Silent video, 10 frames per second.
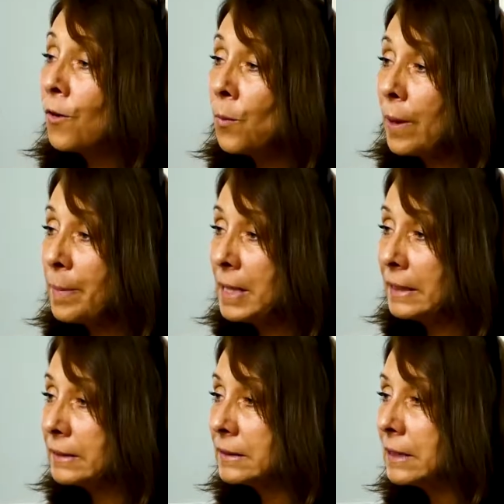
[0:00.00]
For
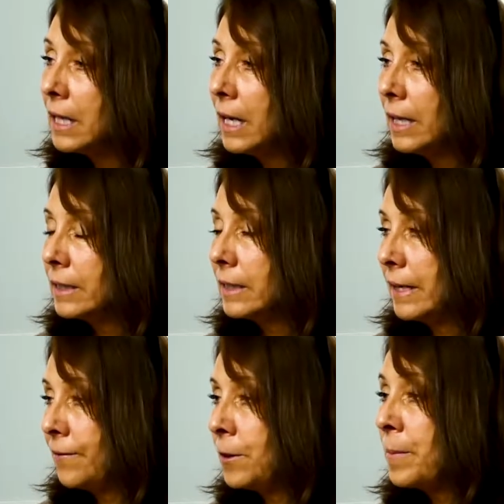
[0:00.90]
women,
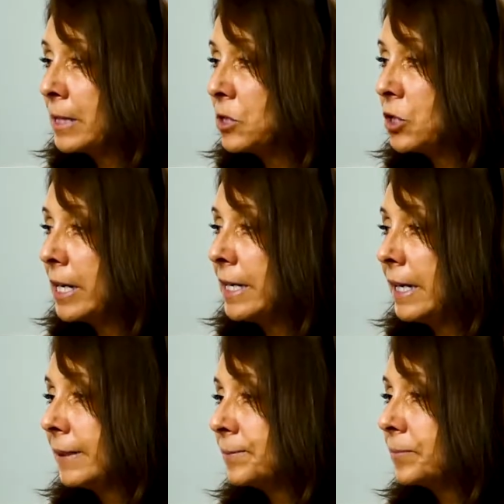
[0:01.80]
if you're
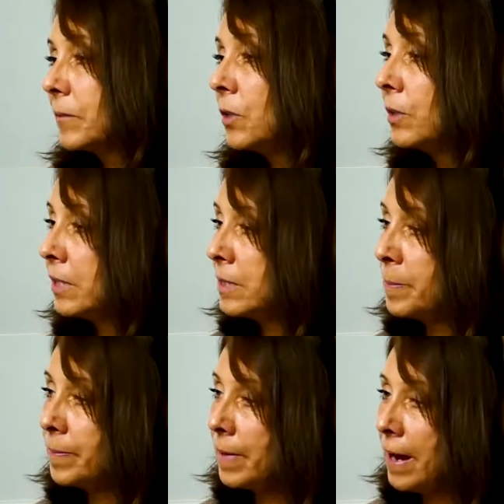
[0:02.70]
menstruating, you need to
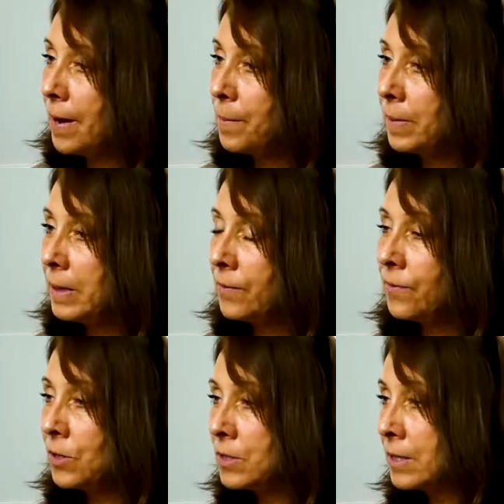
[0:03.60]

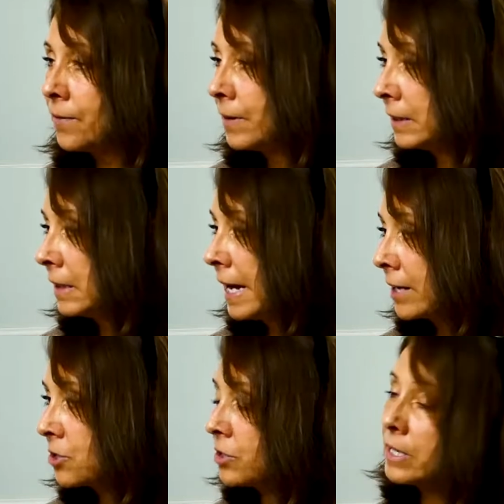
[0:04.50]
give yourself a little
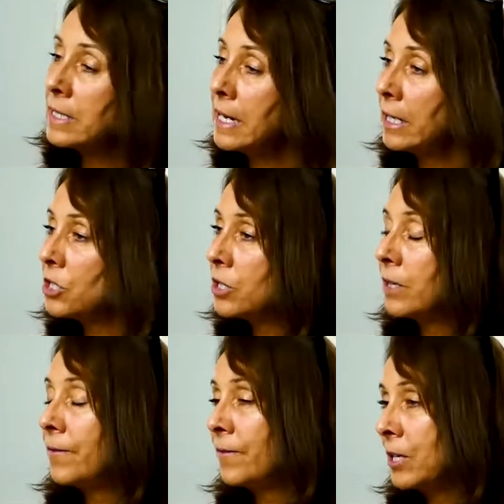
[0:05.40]
extra
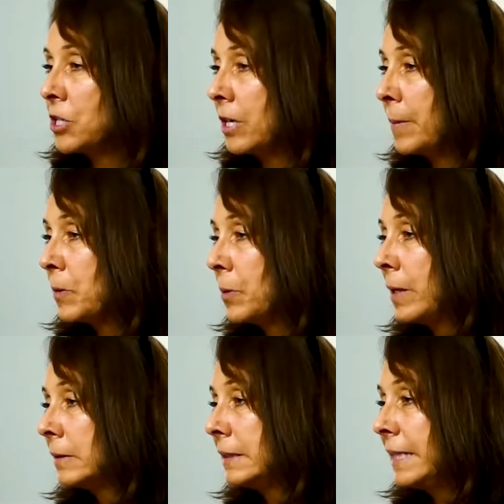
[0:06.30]
attention and freshen up
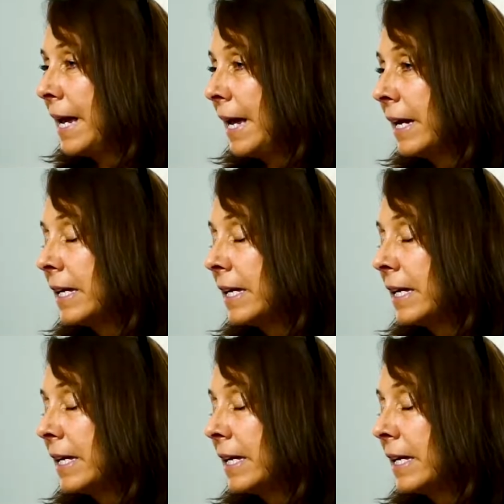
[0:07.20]
throughout the day.